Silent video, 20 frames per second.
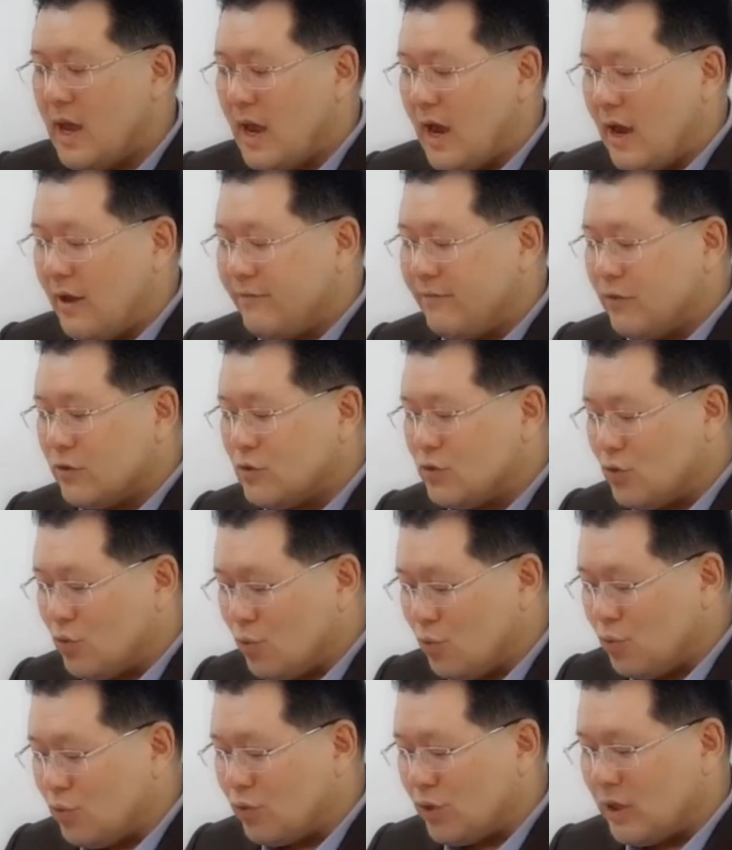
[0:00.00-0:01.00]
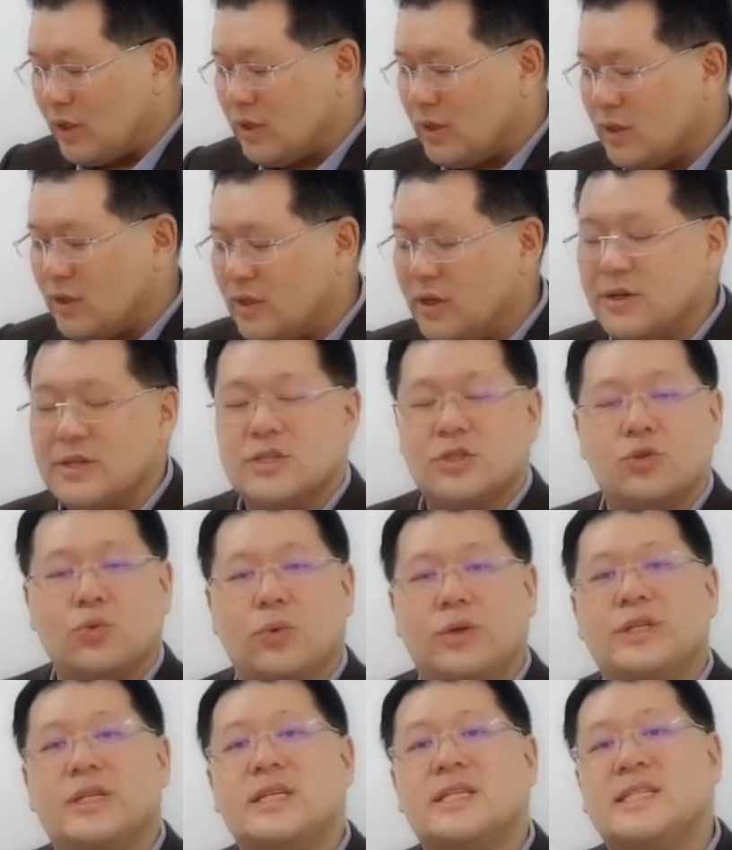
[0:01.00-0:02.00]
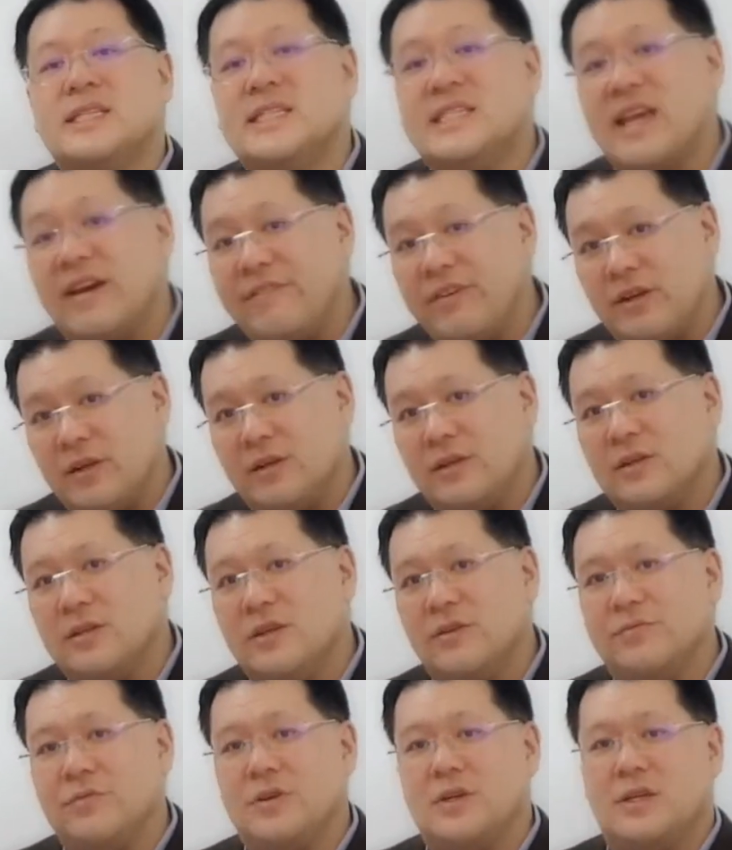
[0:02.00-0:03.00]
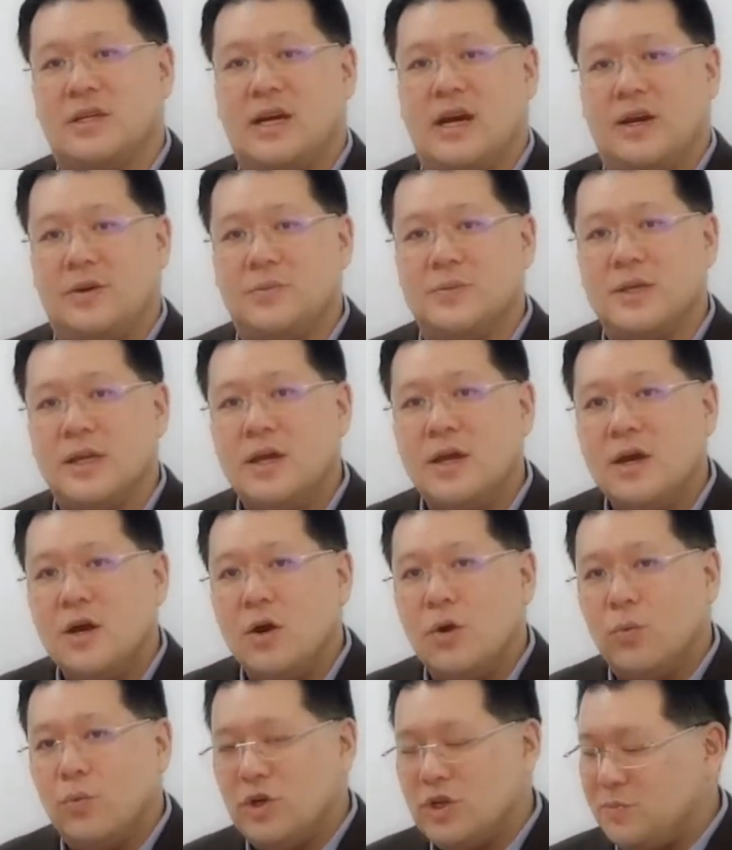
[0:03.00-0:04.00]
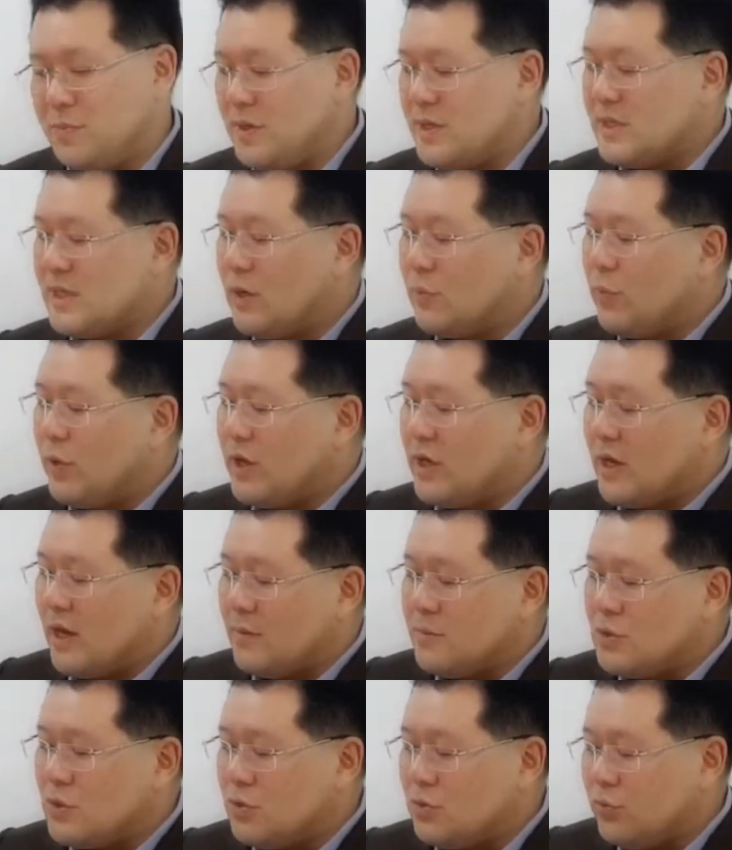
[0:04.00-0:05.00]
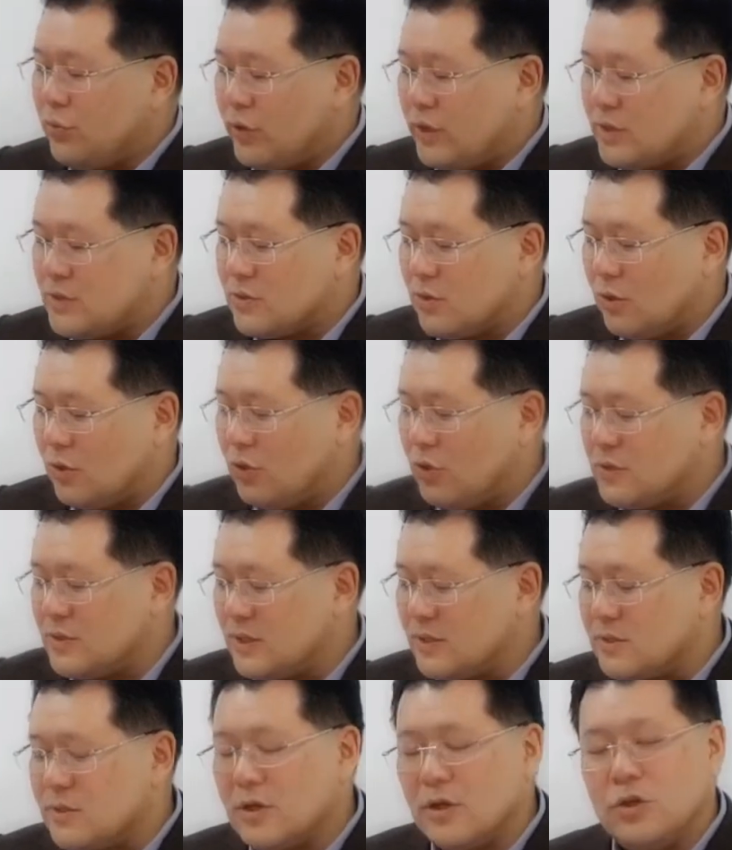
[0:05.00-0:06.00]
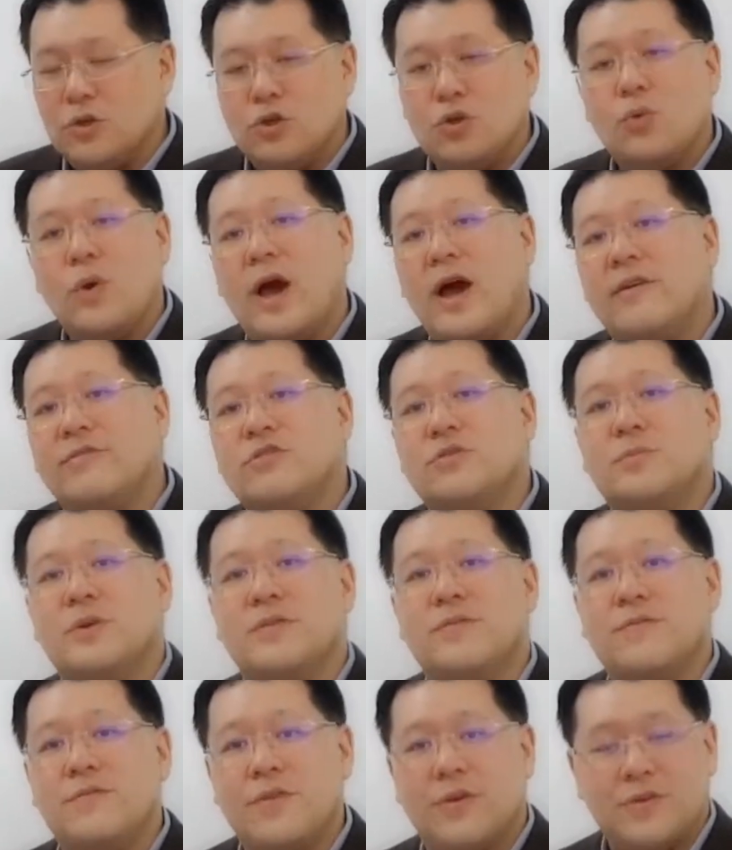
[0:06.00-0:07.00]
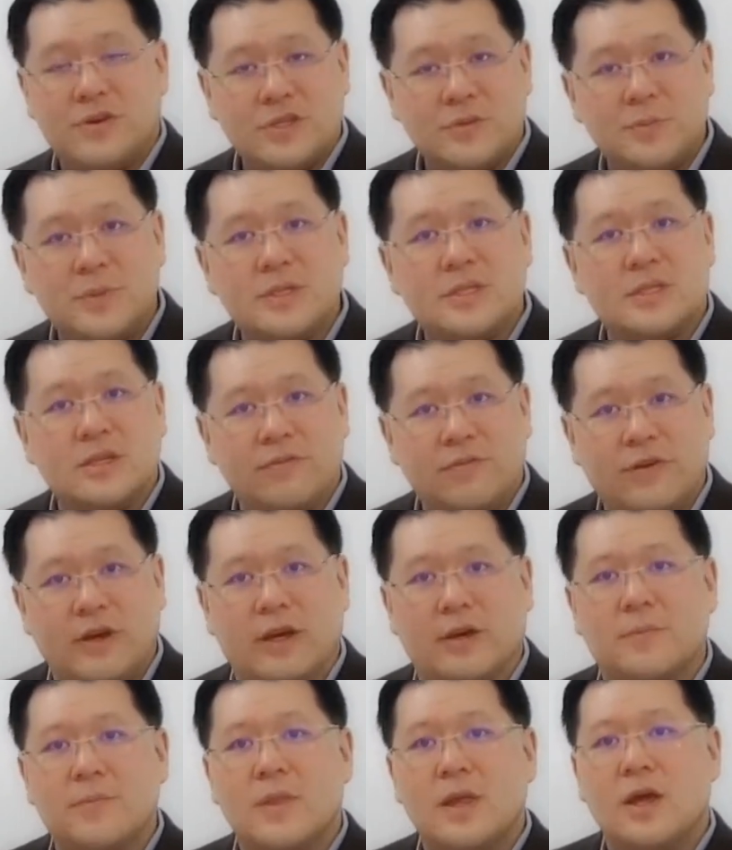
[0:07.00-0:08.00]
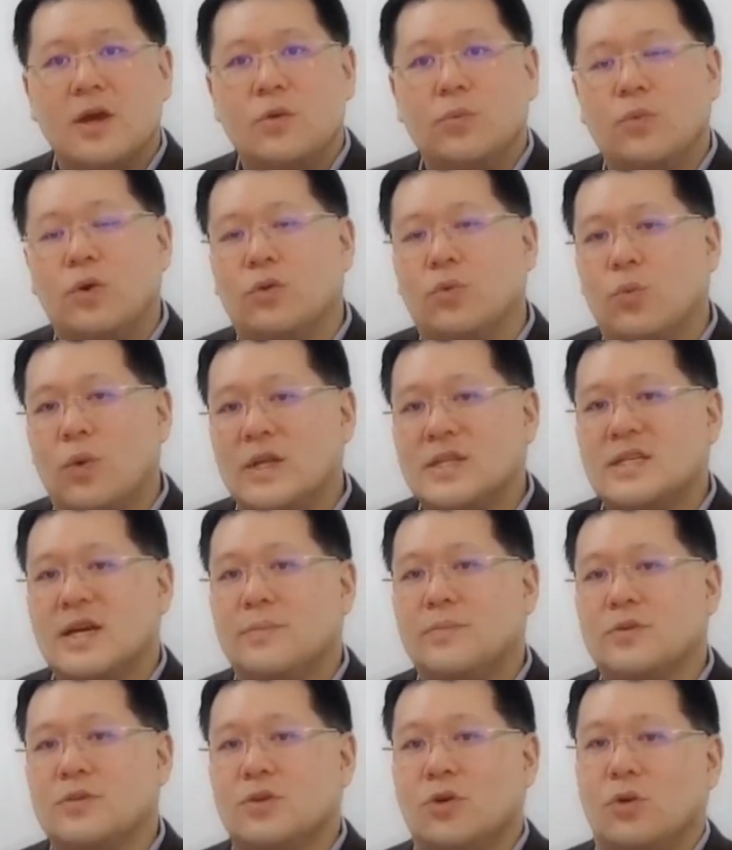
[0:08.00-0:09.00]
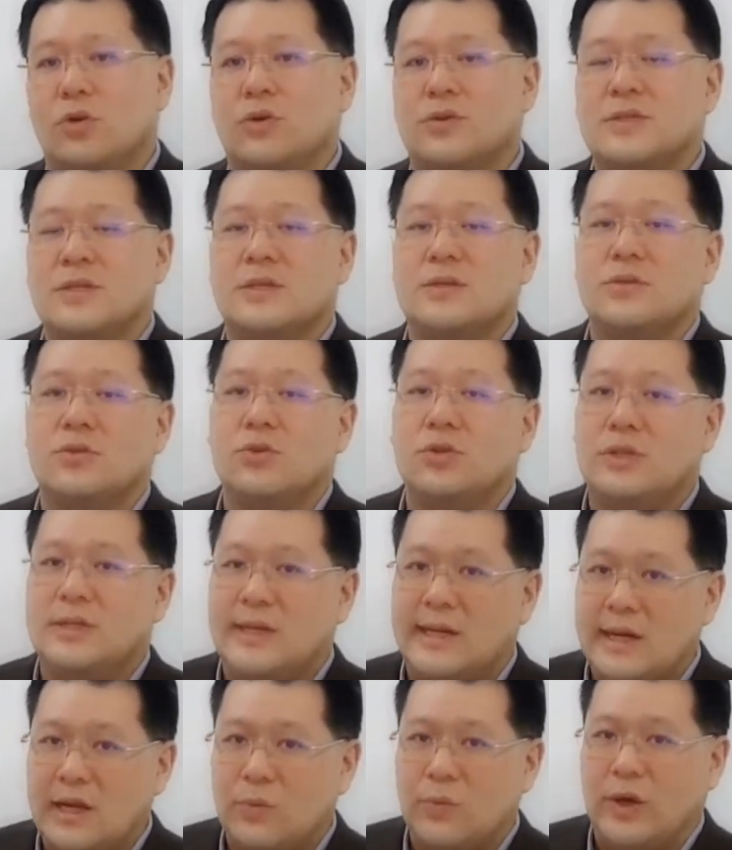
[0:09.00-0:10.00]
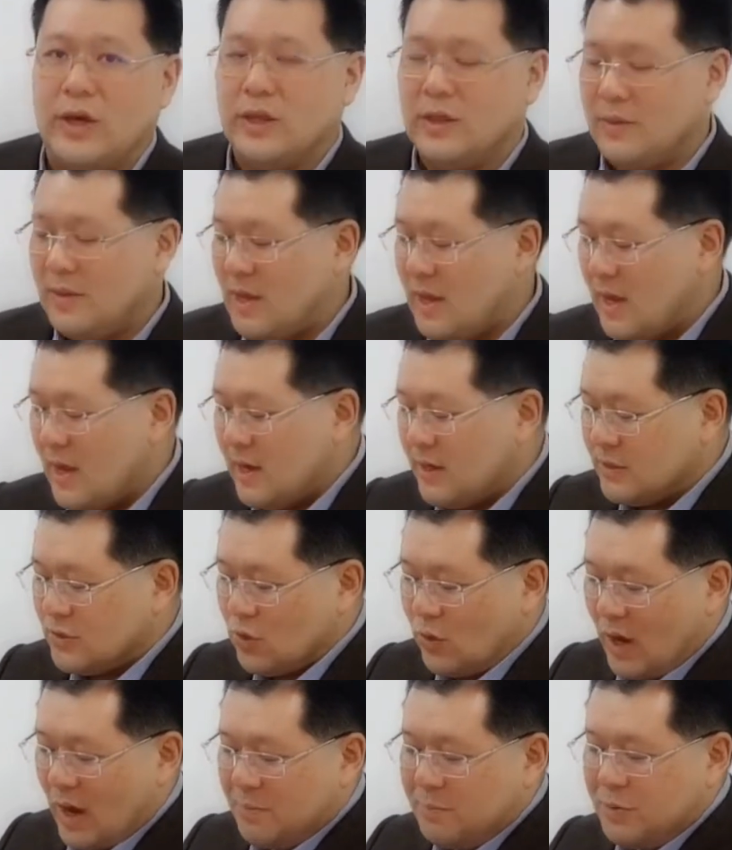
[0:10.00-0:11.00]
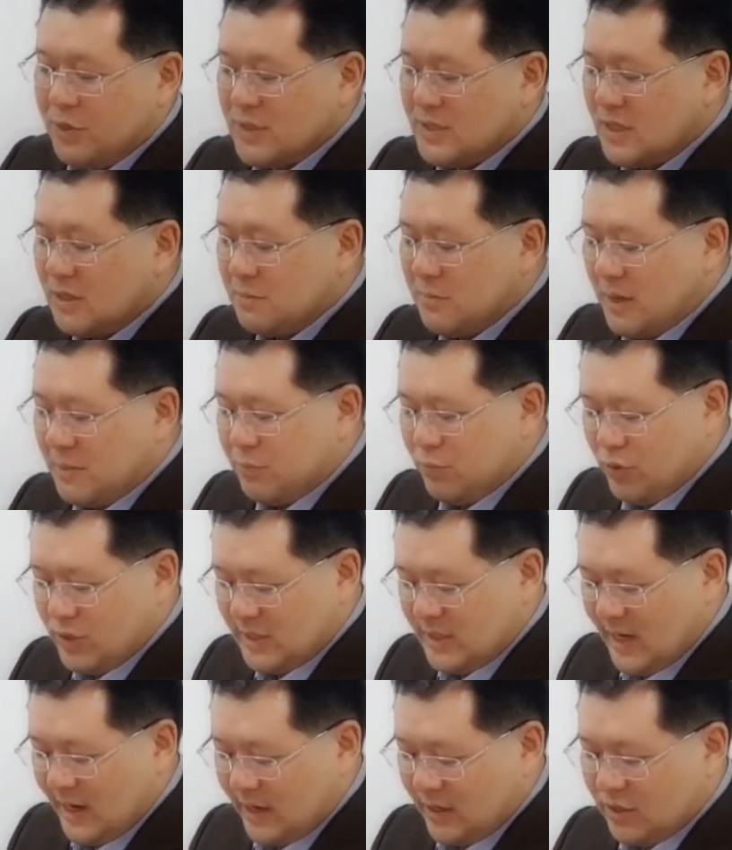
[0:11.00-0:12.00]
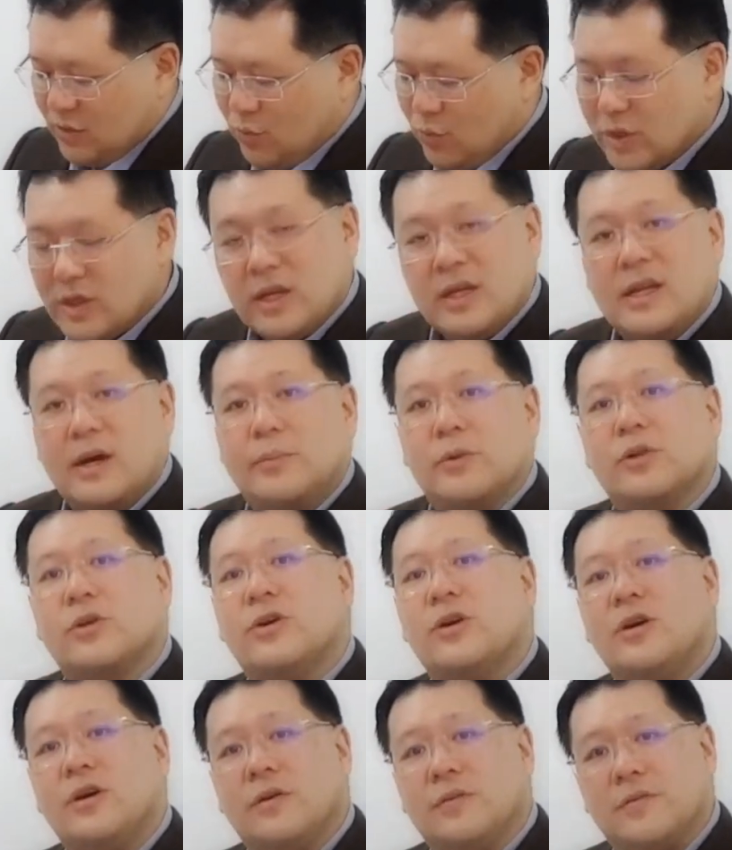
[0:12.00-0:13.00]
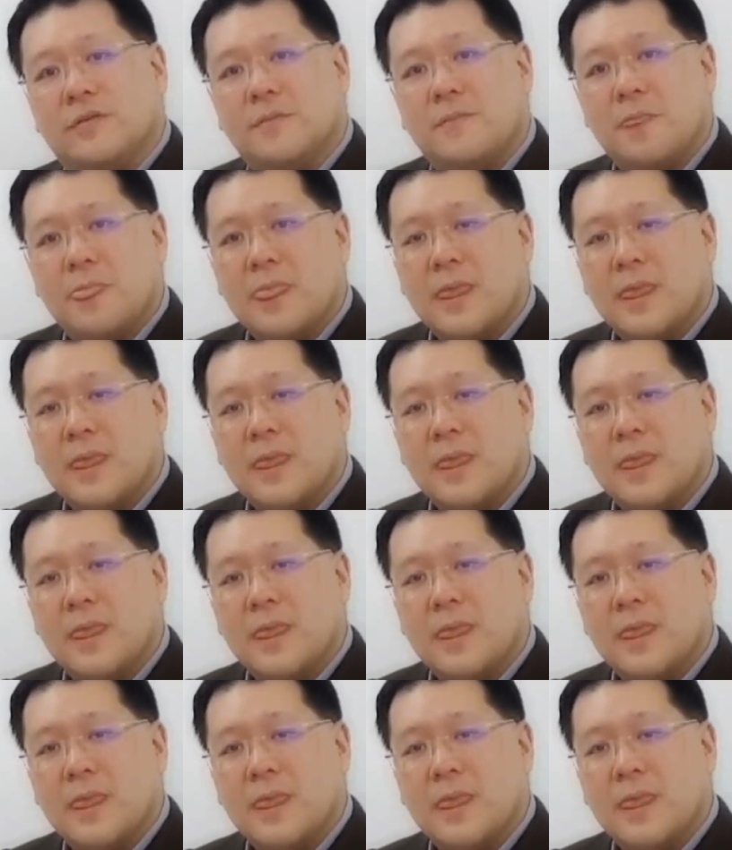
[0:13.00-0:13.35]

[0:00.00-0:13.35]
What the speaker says: And for children, there is 27 different types, which means that when it comes to treating scoliosis, you have to be very specific with what type of scoliosis you're dealing with. So a person may present with a double curve.